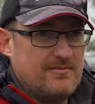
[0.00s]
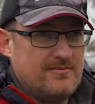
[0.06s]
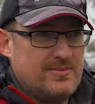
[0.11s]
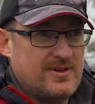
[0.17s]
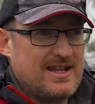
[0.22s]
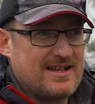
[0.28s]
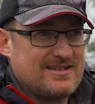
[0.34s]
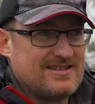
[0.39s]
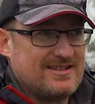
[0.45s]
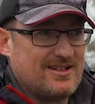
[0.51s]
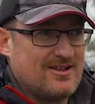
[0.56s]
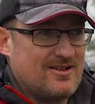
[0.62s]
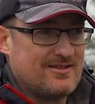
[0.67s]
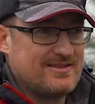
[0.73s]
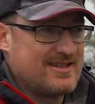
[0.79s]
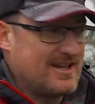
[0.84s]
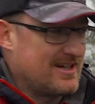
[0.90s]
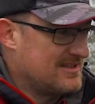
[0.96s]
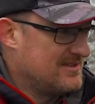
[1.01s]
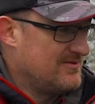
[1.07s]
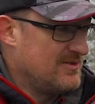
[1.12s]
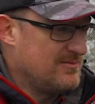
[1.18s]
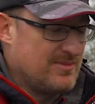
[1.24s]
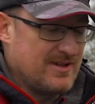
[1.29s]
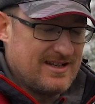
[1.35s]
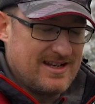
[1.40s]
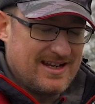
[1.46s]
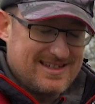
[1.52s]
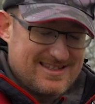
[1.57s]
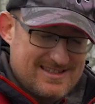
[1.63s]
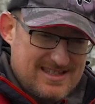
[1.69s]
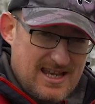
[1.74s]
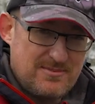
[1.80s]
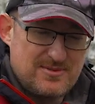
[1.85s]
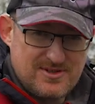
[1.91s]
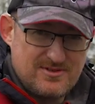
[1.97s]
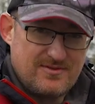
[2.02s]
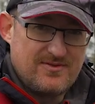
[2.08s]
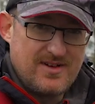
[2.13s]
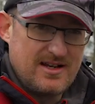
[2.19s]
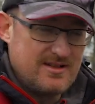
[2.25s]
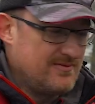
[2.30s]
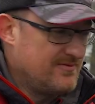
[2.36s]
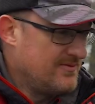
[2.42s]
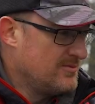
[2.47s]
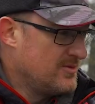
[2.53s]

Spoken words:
but that's in the context of it being exceptional value for